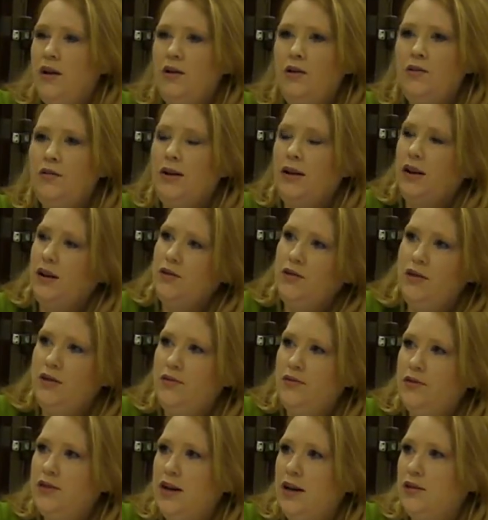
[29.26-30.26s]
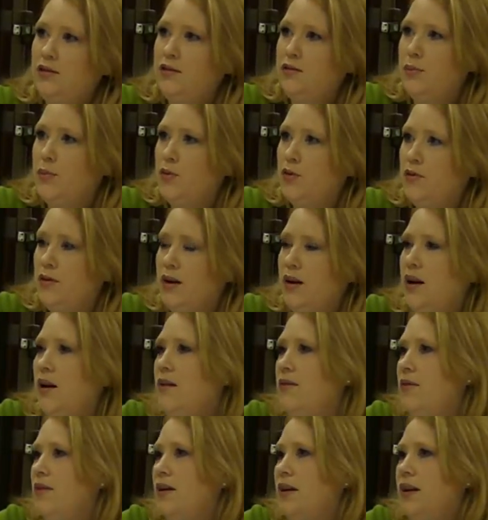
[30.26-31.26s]
who do I go to for child support
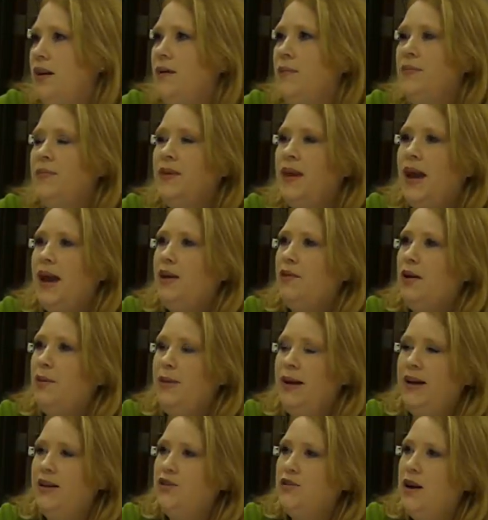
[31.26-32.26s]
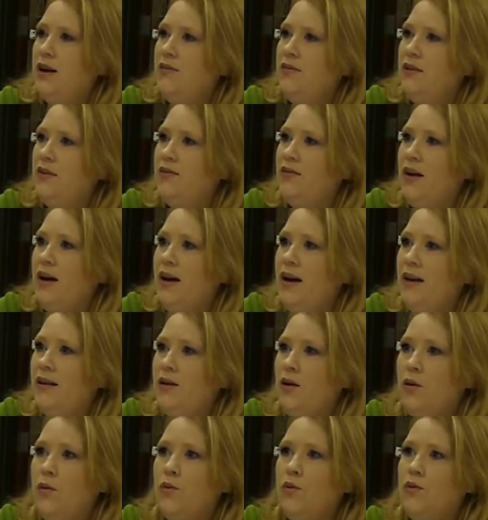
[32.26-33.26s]
recovery, how do I pay a traffic
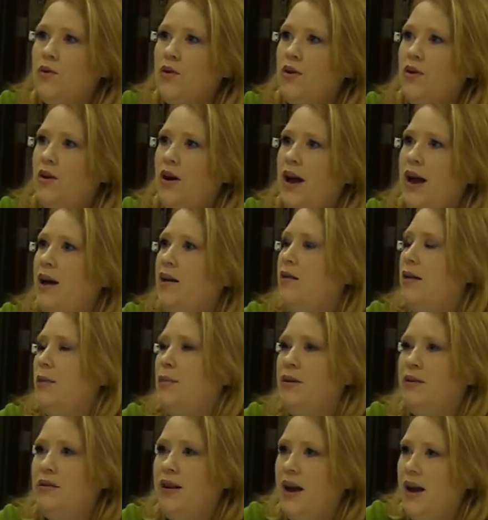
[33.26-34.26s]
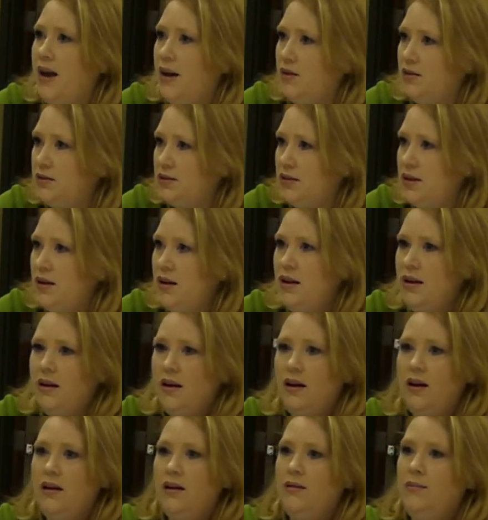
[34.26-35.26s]
fine, or how do I build a house,
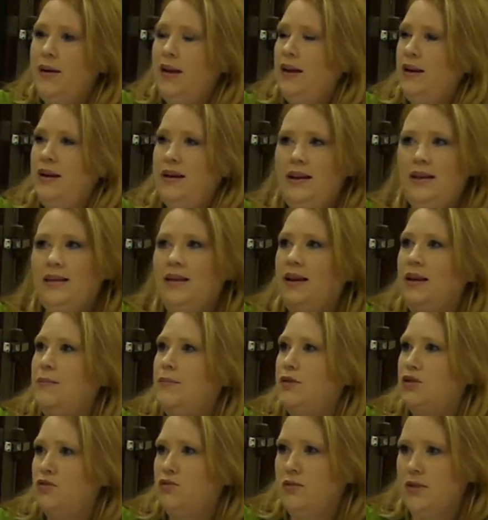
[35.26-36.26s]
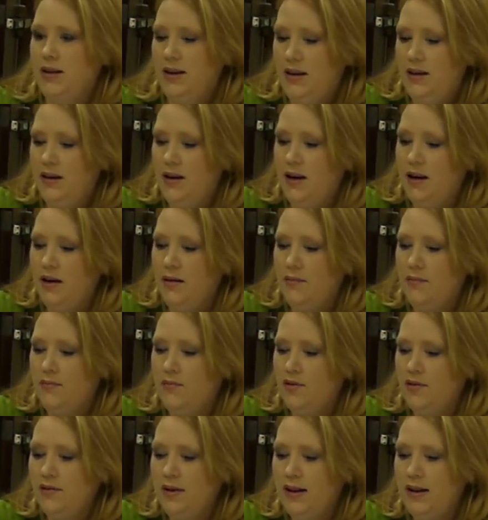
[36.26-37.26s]
um, and anything in between
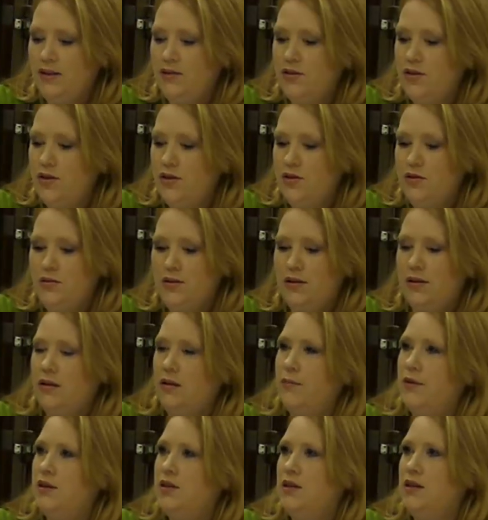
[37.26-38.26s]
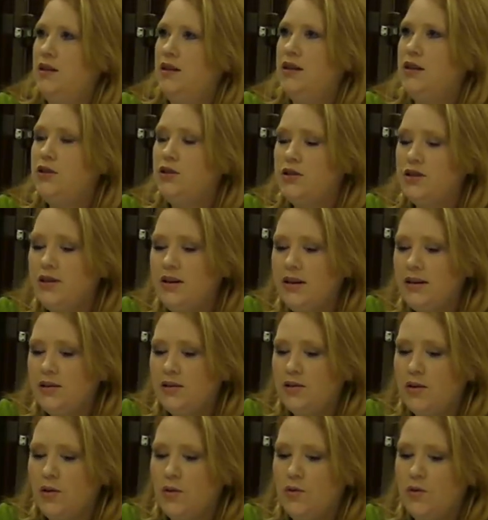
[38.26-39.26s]
um, related to their commission
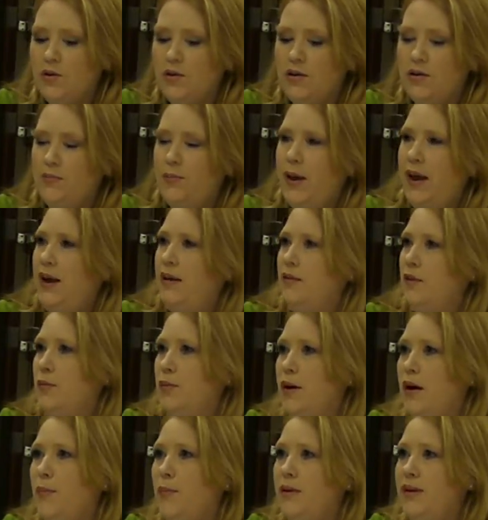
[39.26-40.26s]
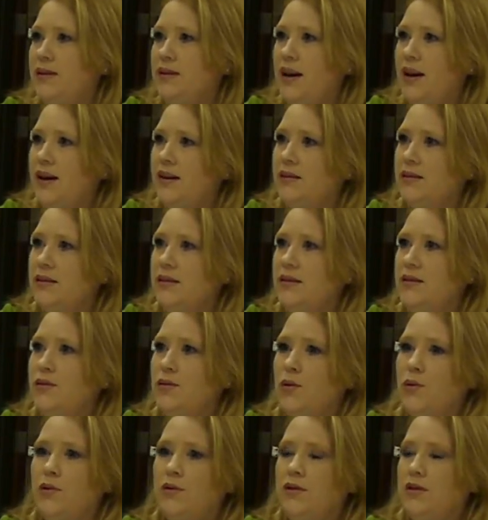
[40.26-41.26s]
districts or paying their property
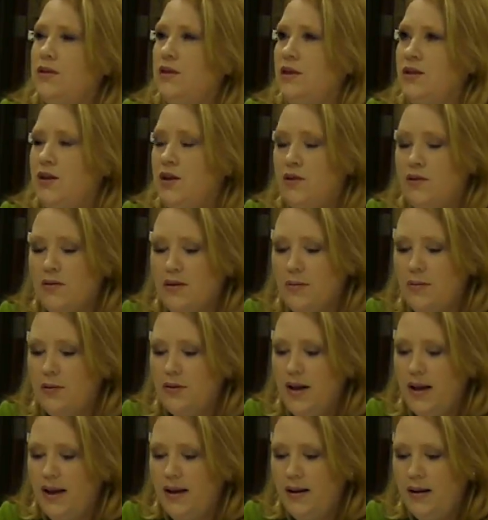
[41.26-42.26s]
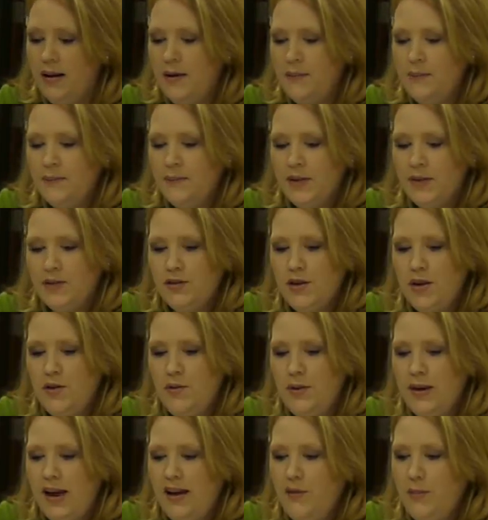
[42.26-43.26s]
taxes or just a general complaint.
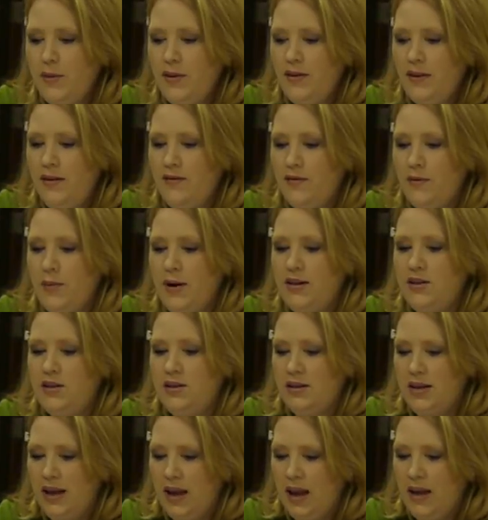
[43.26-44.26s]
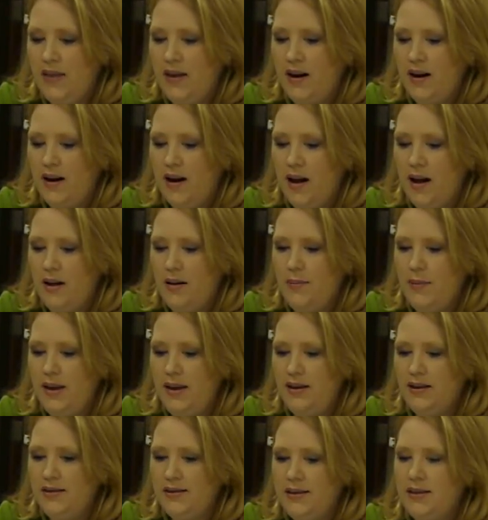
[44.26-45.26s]
So we have put the information together um,
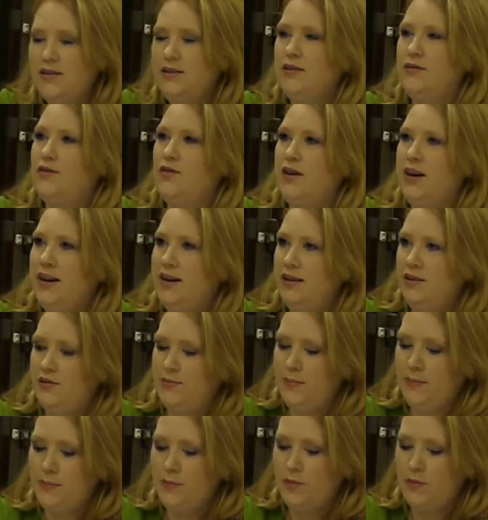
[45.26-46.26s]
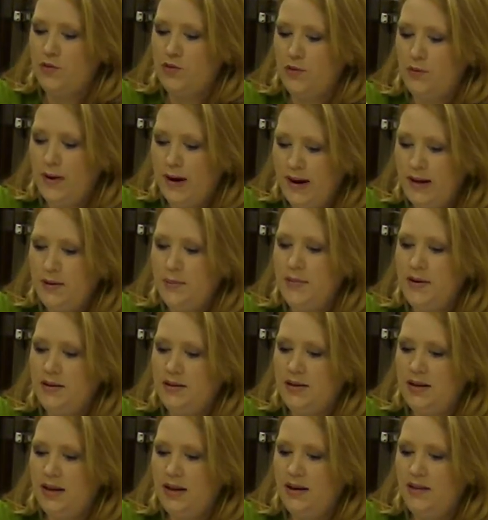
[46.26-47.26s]
in a sense of random,
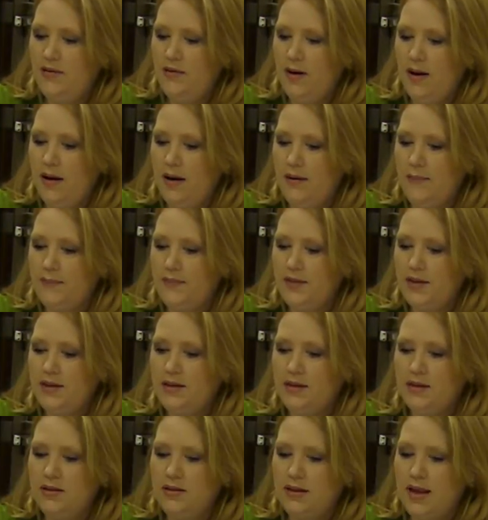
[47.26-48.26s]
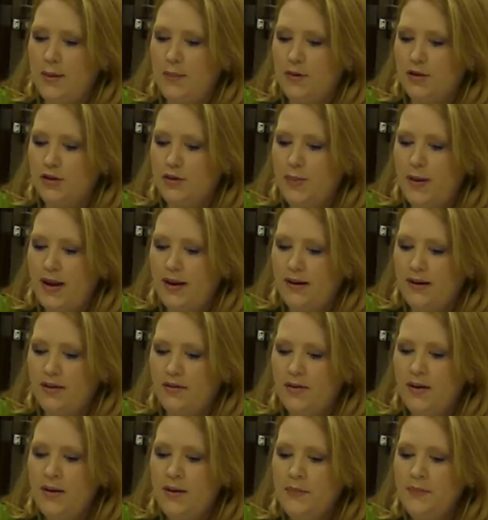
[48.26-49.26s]
randomness to give um, citizens that
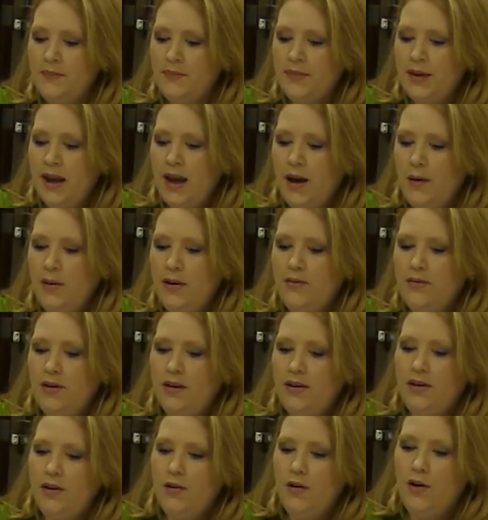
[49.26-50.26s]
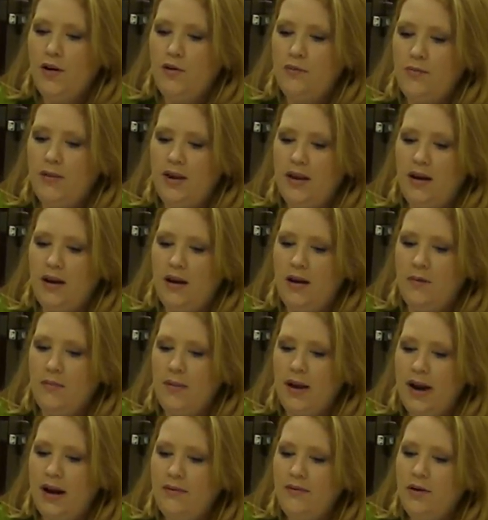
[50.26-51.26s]
perspective. However, I do hope that um,
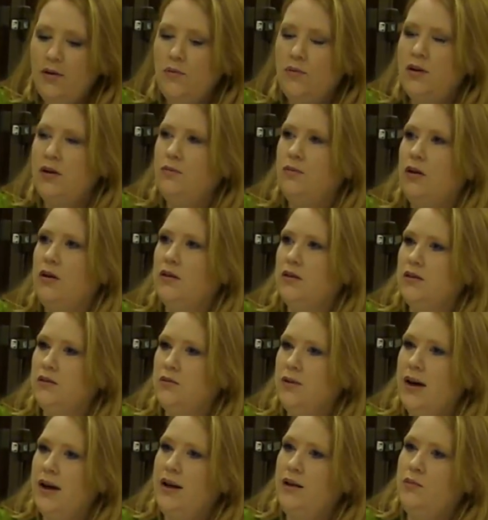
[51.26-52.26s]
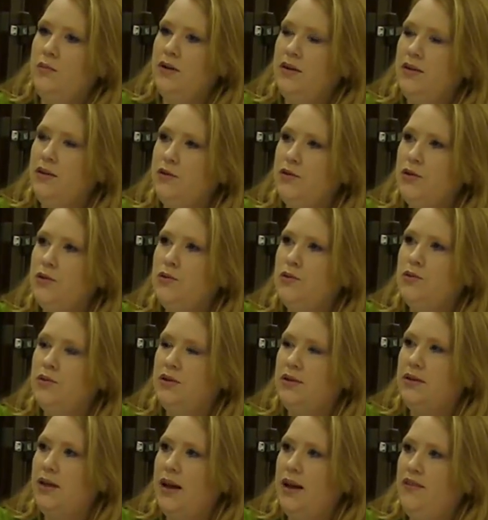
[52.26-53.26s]
everyone walks away with a tool
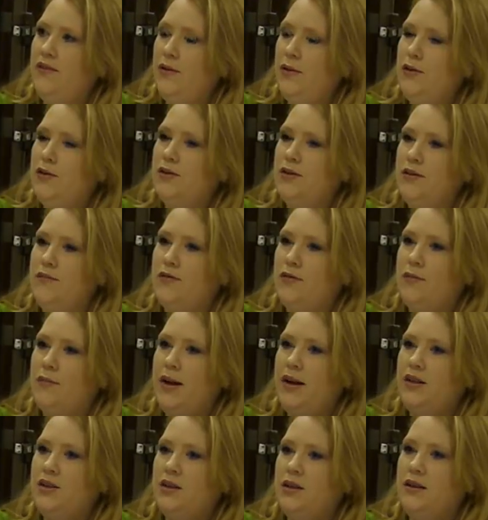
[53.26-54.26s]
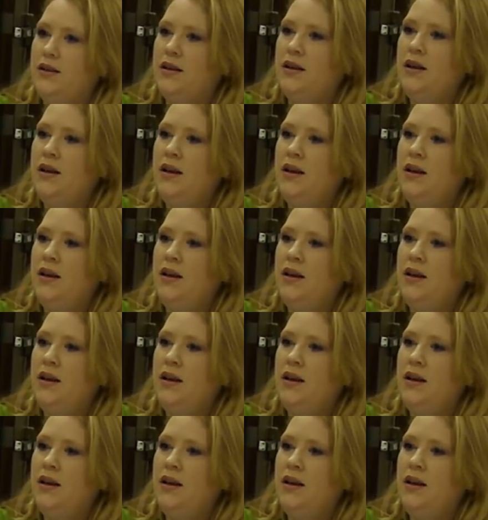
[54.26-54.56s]
as they view this information